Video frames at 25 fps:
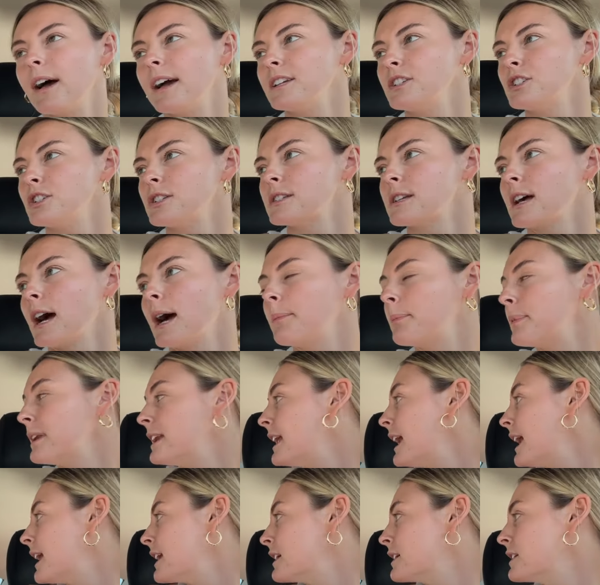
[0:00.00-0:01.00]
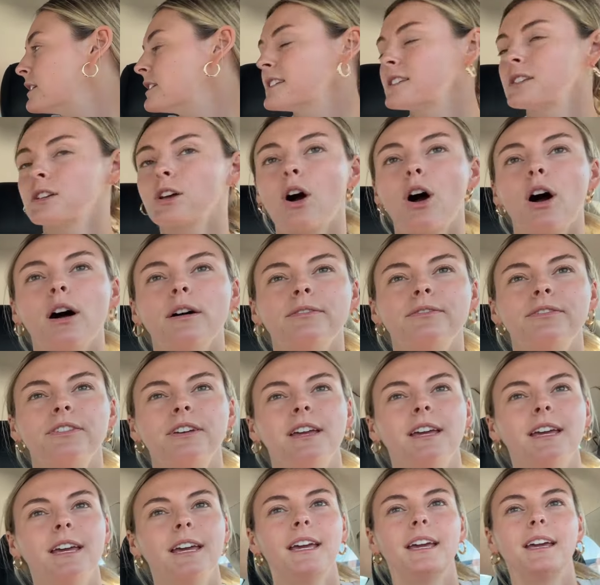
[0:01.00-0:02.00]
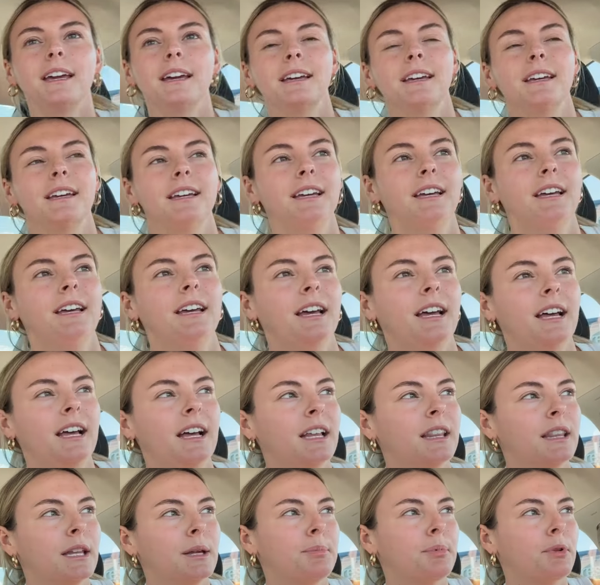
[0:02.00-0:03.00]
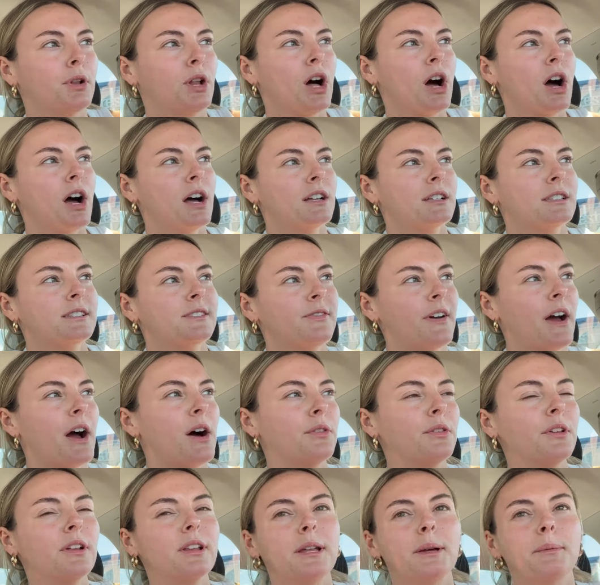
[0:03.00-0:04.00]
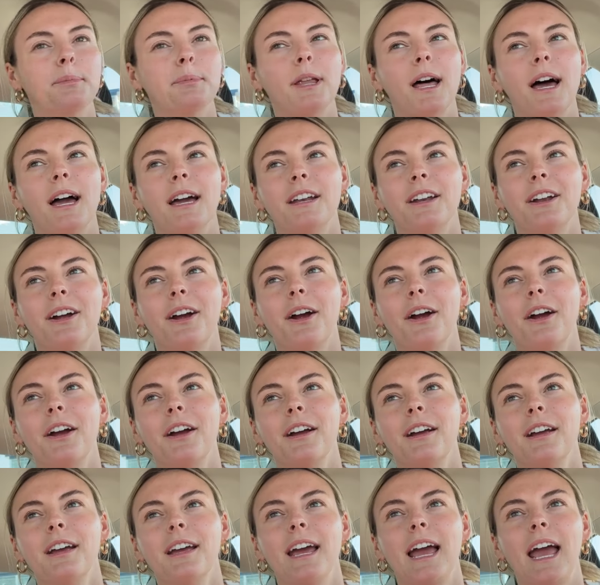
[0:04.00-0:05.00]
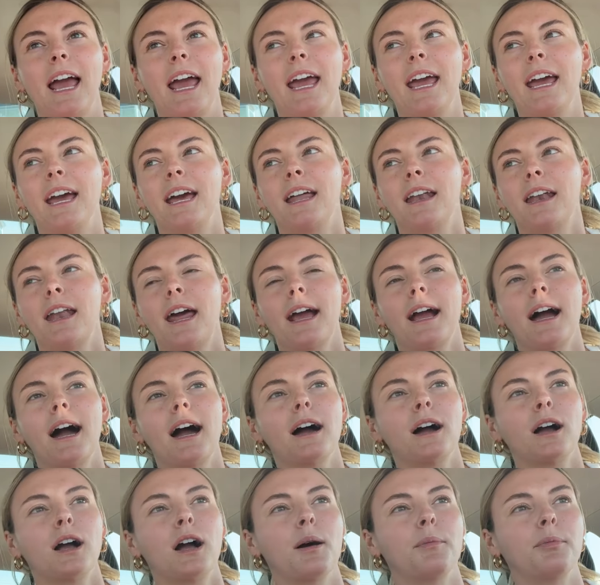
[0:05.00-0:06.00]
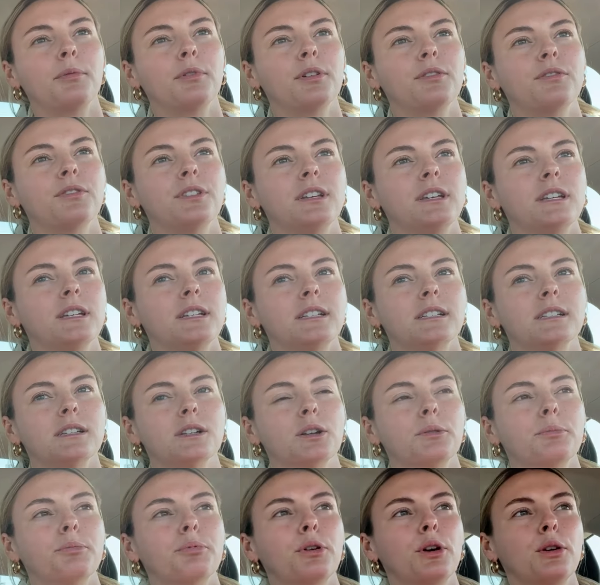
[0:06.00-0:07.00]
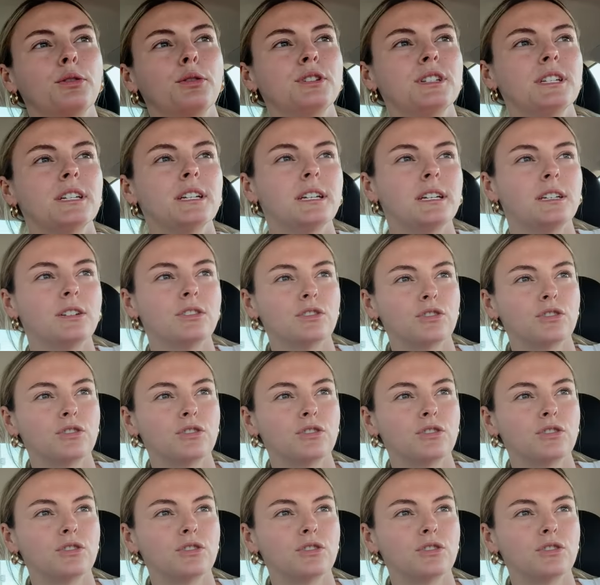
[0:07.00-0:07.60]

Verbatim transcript: I just got bananas, coffee, lip gloss, found the lip liner, and I got a couple of these little protein